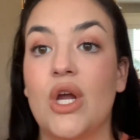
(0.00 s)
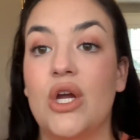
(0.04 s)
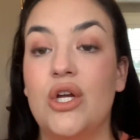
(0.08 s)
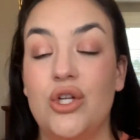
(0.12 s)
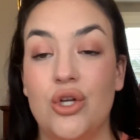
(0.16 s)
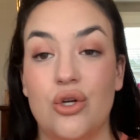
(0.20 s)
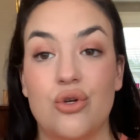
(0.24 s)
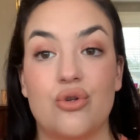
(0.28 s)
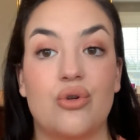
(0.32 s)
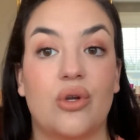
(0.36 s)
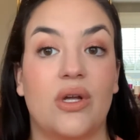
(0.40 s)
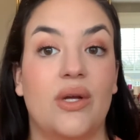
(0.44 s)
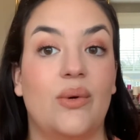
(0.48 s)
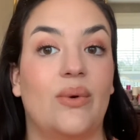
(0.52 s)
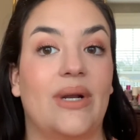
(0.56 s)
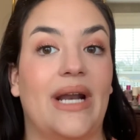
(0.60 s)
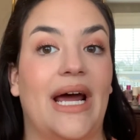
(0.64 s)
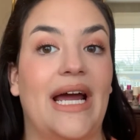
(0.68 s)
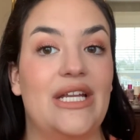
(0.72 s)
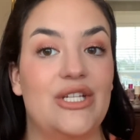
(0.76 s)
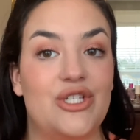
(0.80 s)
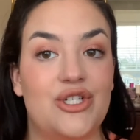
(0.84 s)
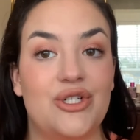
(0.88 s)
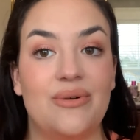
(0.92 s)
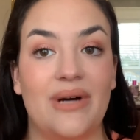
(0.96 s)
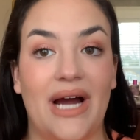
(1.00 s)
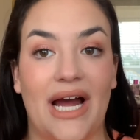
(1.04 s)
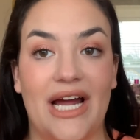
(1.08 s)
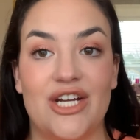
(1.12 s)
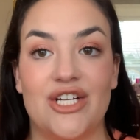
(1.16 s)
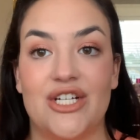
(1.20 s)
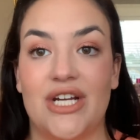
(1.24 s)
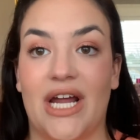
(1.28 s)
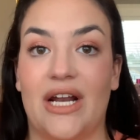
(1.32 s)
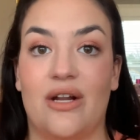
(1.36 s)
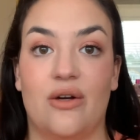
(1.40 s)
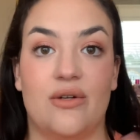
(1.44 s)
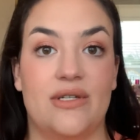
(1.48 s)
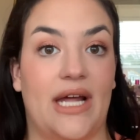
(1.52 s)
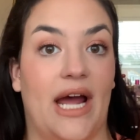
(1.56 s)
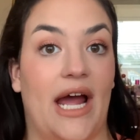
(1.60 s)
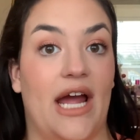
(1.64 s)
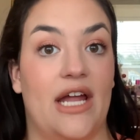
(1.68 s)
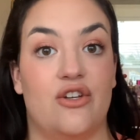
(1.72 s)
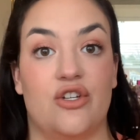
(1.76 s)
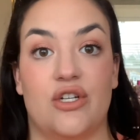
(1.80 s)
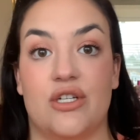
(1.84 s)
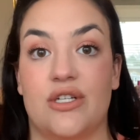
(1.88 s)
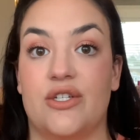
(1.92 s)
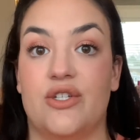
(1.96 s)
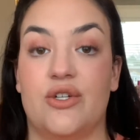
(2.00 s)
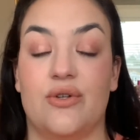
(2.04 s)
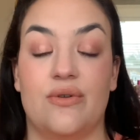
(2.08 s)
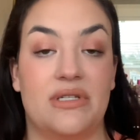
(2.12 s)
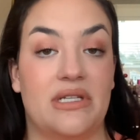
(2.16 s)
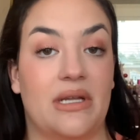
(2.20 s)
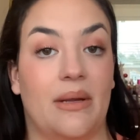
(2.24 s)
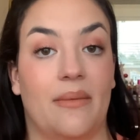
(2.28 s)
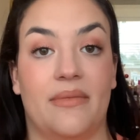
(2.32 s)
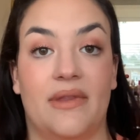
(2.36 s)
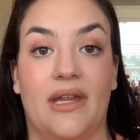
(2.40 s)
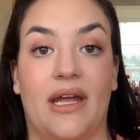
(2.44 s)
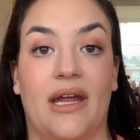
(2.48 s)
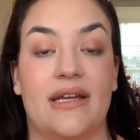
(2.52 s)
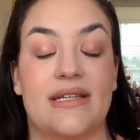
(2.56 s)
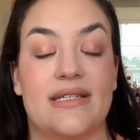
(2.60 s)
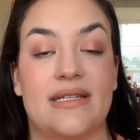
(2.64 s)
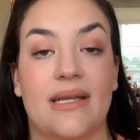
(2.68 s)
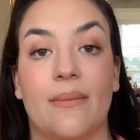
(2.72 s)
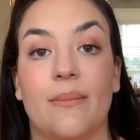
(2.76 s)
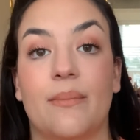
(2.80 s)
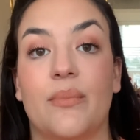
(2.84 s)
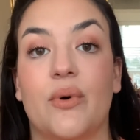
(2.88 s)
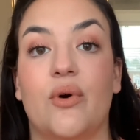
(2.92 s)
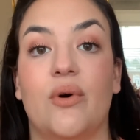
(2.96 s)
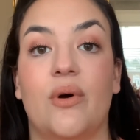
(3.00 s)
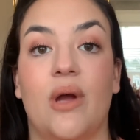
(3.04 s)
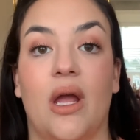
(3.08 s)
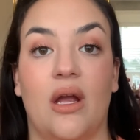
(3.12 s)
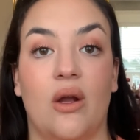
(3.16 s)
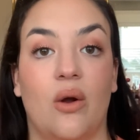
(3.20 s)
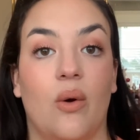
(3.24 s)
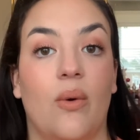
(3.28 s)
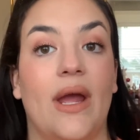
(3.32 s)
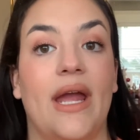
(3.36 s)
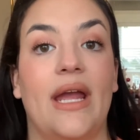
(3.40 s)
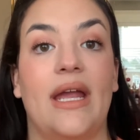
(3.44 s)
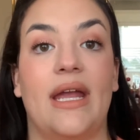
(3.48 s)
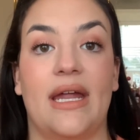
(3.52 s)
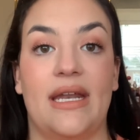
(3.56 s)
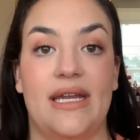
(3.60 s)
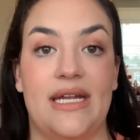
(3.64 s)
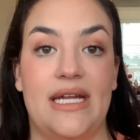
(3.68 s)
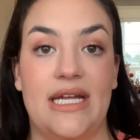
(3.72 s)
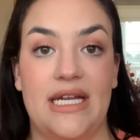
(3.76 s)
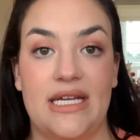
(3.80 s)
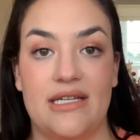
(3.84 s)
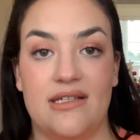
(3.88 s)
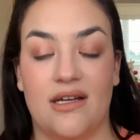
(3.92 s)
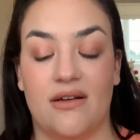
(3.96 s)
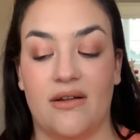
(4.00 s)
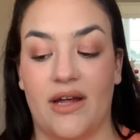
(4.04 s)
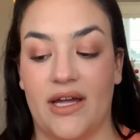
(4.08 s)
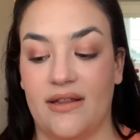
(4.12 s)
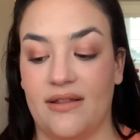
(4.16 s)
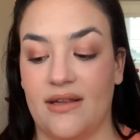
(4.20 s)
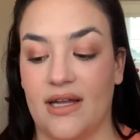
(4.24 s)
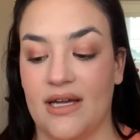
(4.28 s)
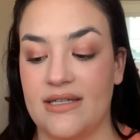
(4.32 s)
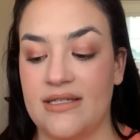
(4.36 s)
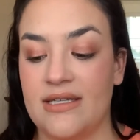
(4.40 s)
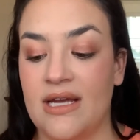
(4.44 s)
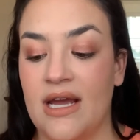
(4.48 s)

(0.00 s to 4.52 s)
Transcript: usually when I do eyeshadows, I just do something simple and quick and easy like this,